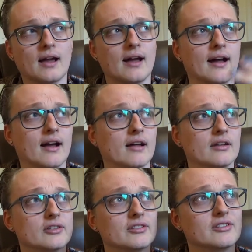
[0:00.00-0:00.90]

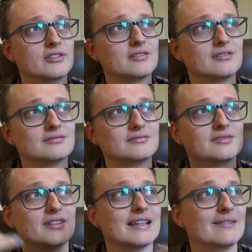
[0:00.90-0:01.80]
and
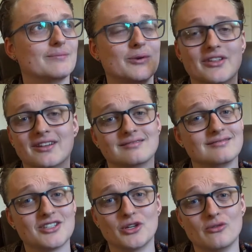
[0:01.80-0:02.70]

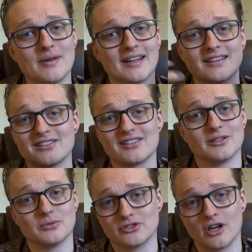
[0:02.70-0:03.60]
within 2 minutes
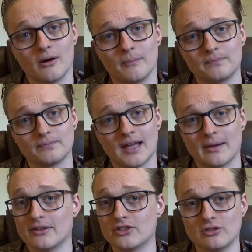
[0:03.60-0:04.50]
it was gone,
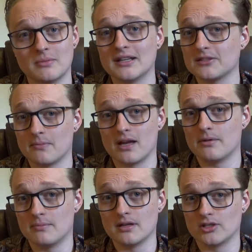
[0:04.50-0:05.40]
and in 2 minutes
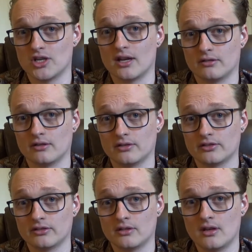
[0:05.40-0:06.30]
maybe being
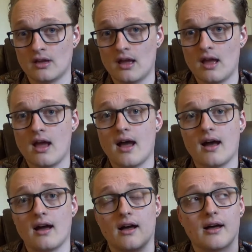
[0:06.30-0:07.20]
generous.
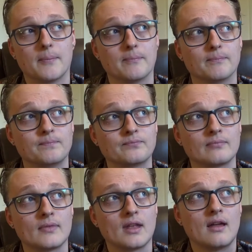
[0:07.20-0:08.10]

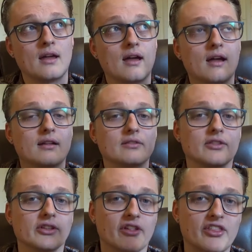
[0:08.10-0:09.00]

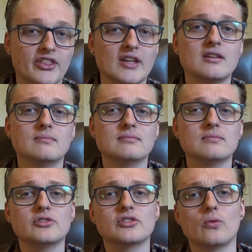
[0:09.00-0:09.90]
The
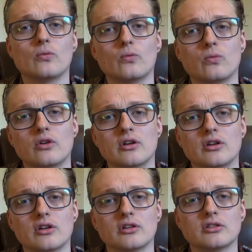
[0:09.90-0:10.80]
themes
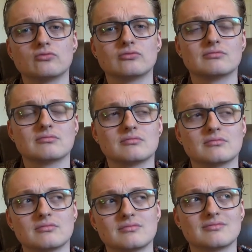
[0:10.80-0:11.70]
were,
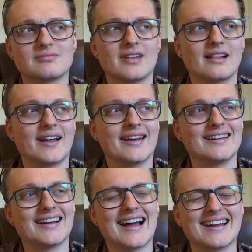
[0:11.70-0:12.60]
like,